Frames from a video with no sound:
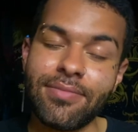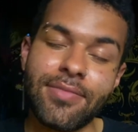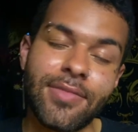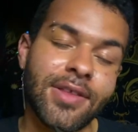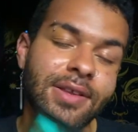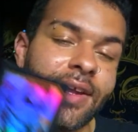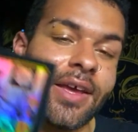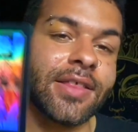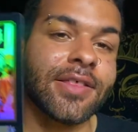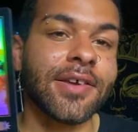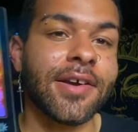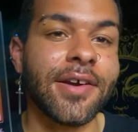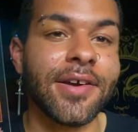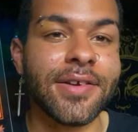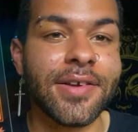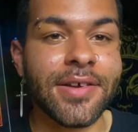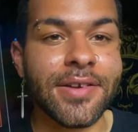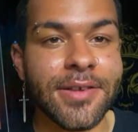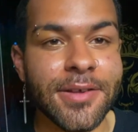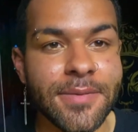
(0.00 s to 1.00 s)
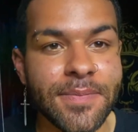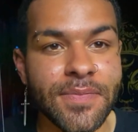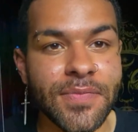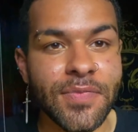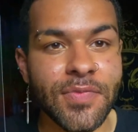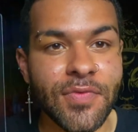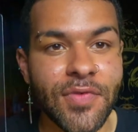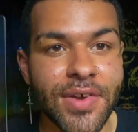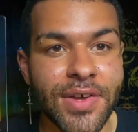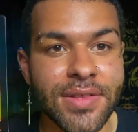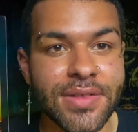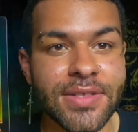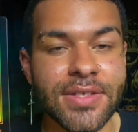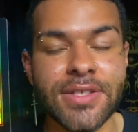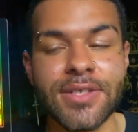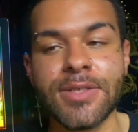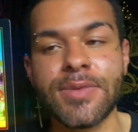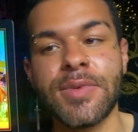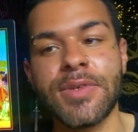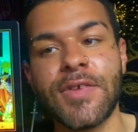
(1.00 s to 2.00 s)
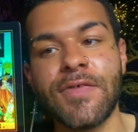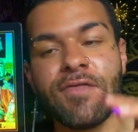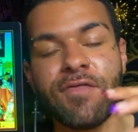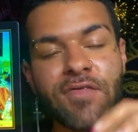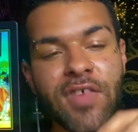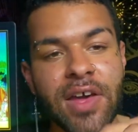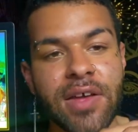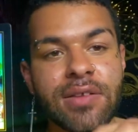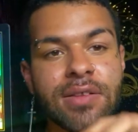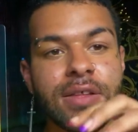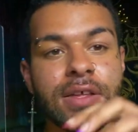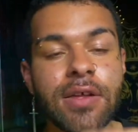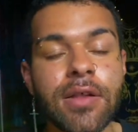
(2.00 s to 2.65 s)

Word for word: the death card, honey, right? This is when you finally